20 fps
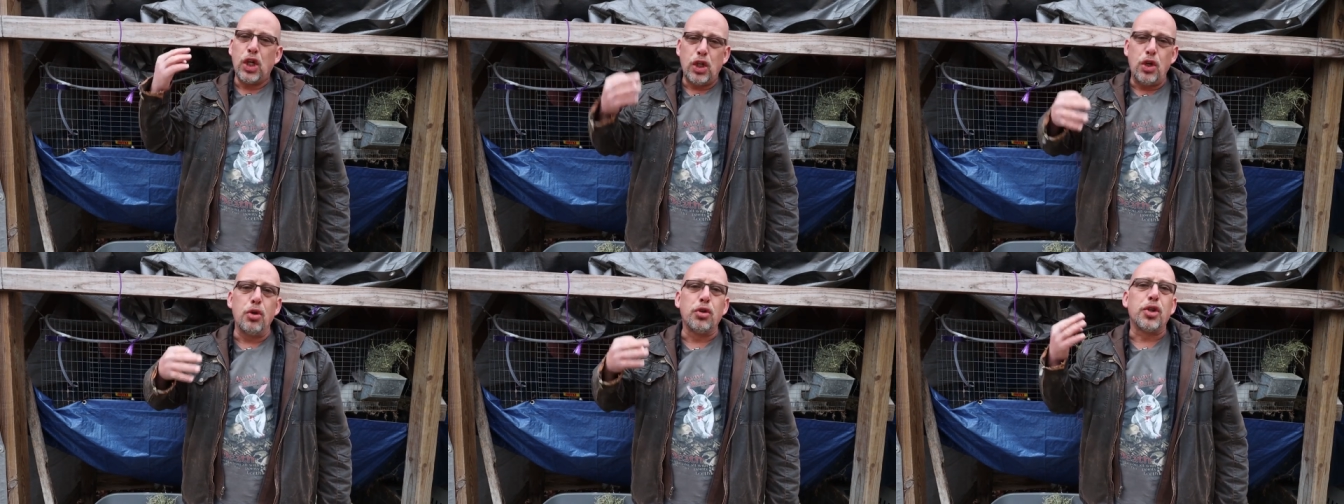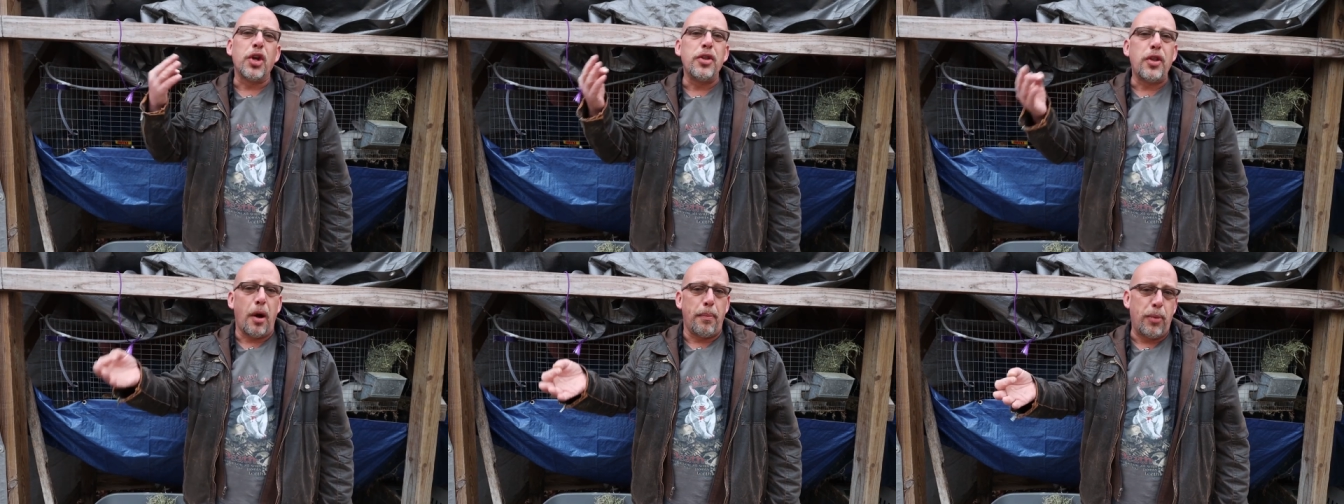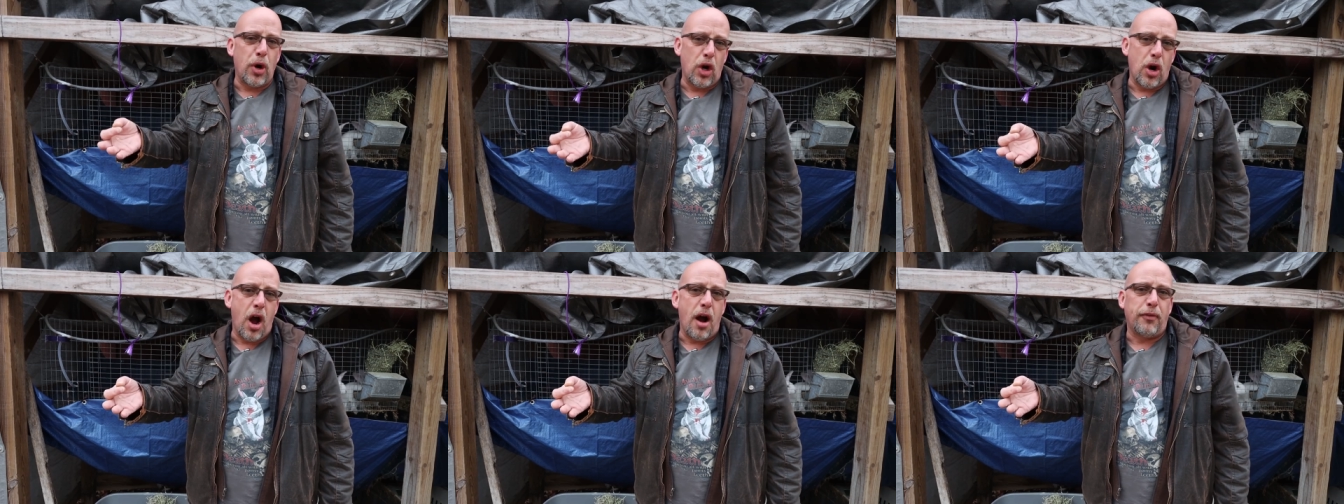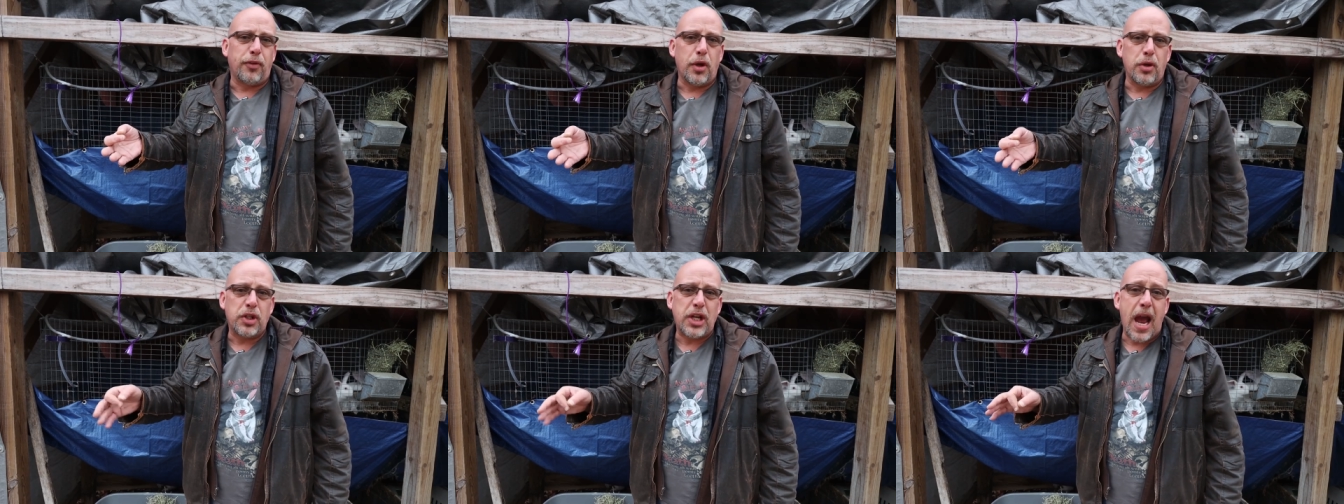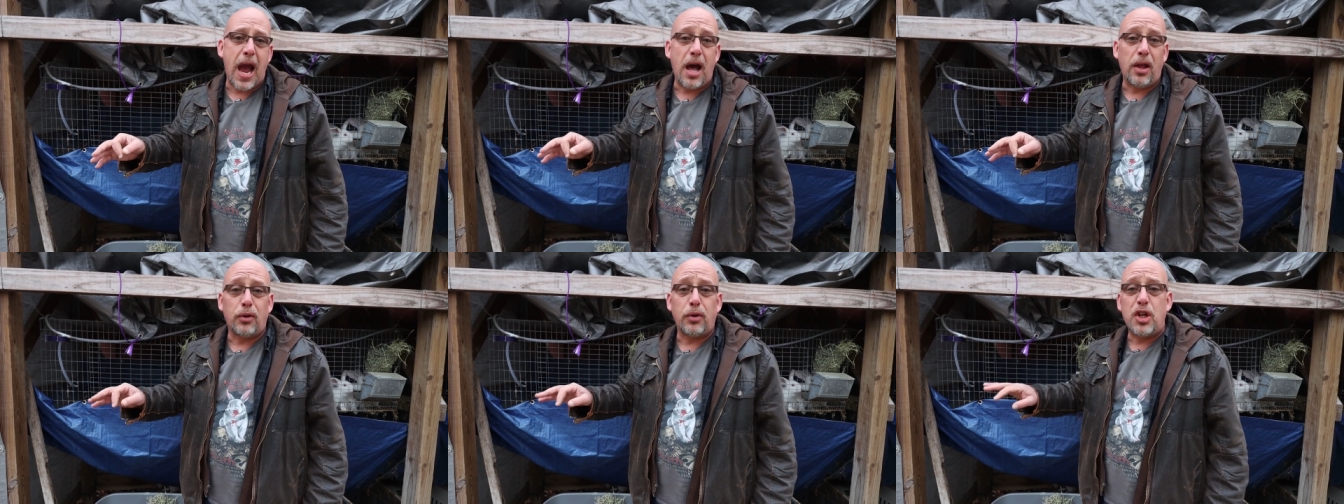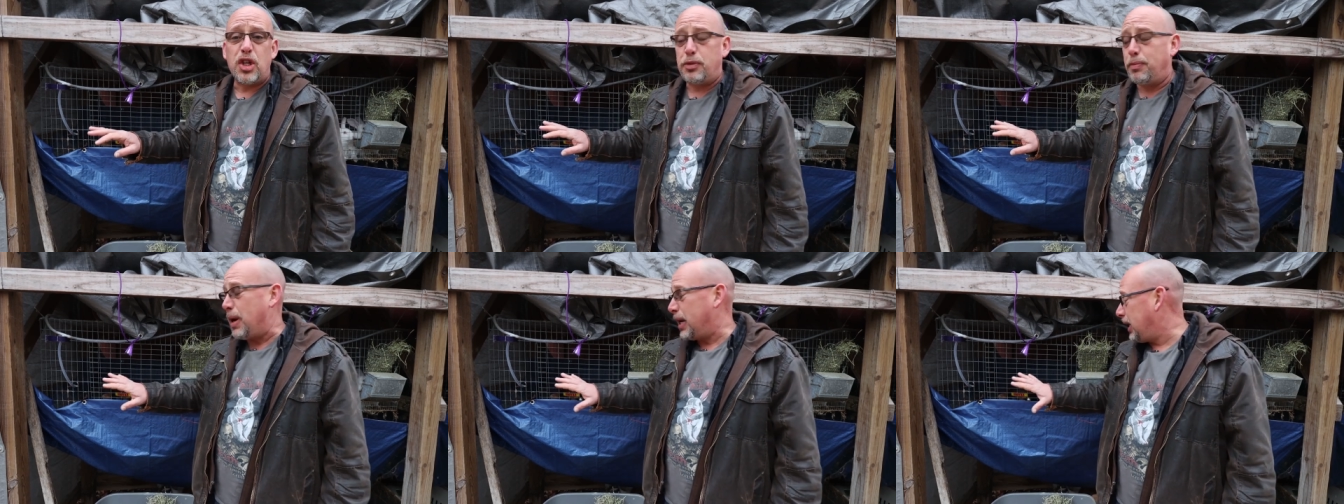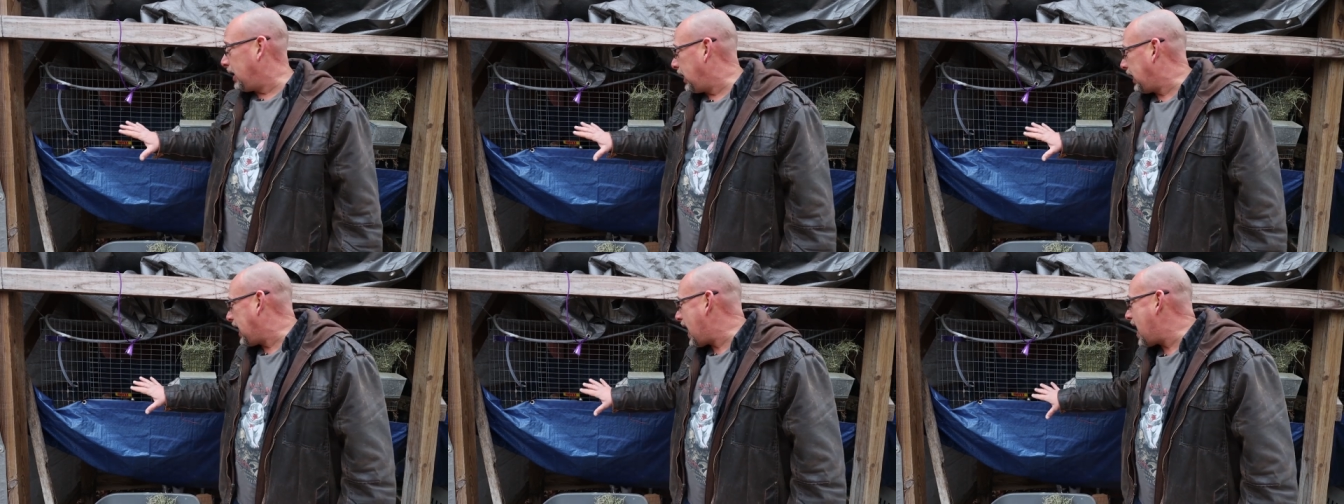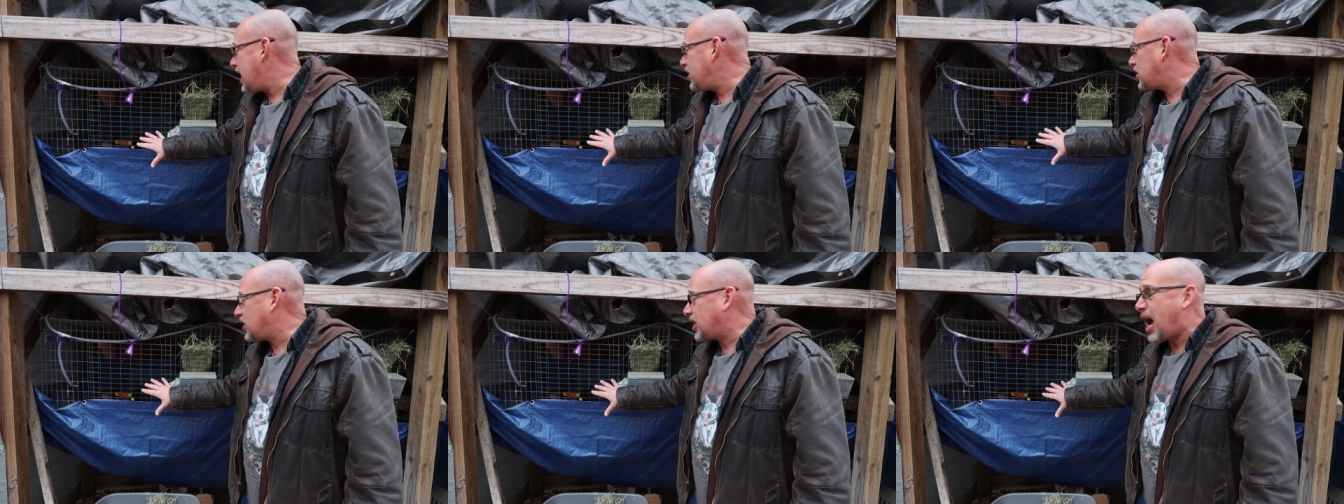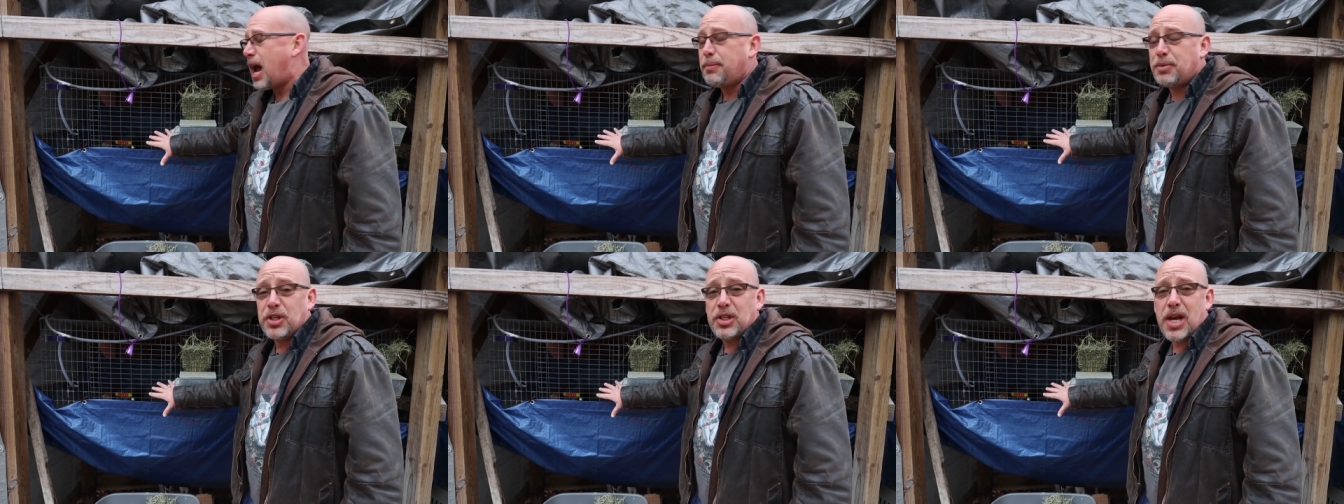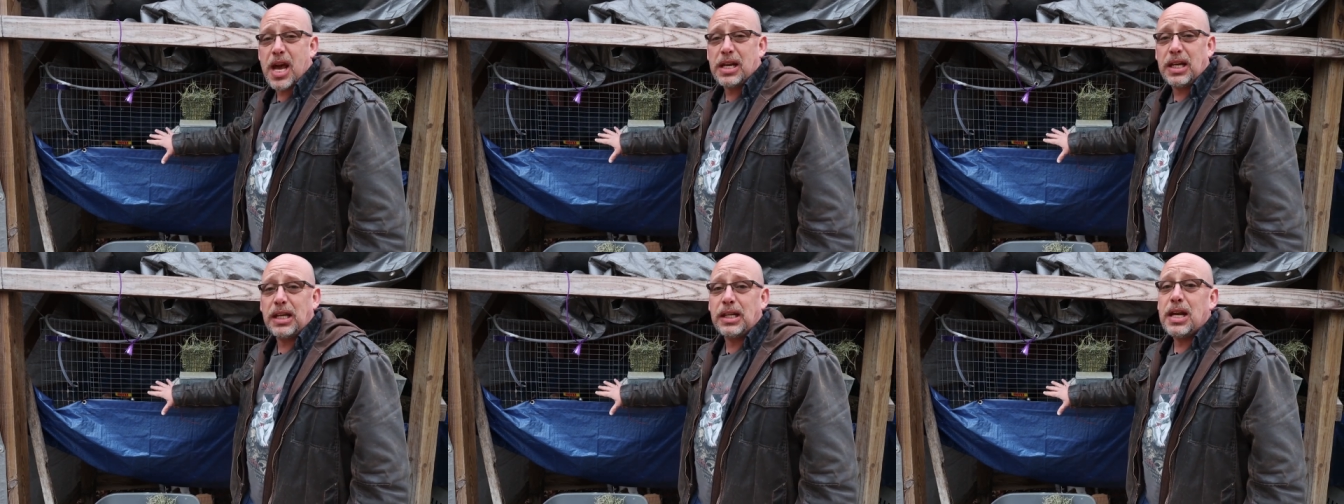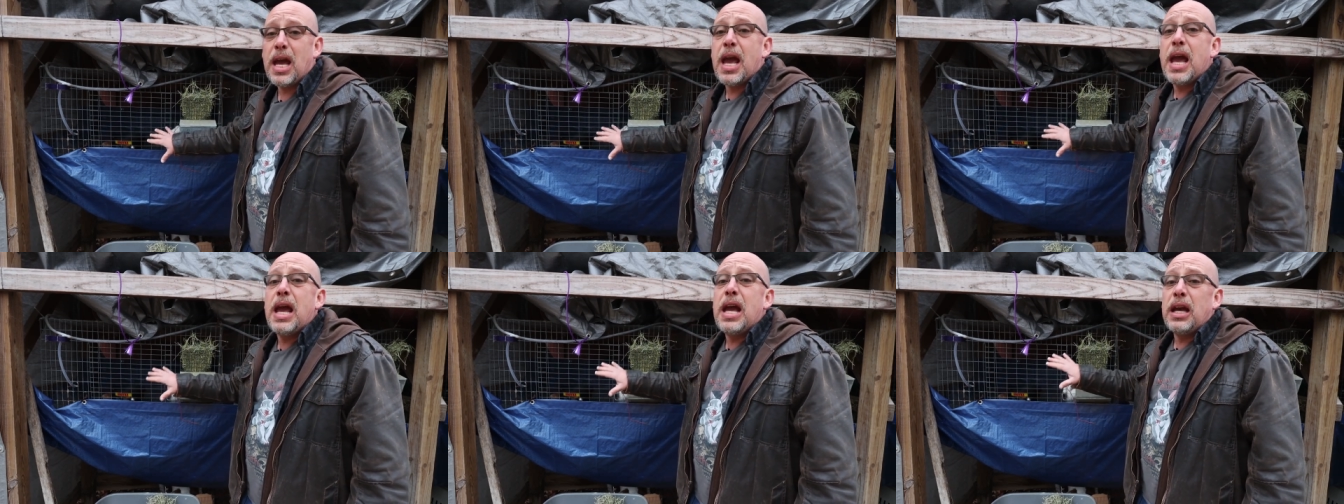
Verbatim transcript: Usually they'll burn off those calories. But in a cage type setting,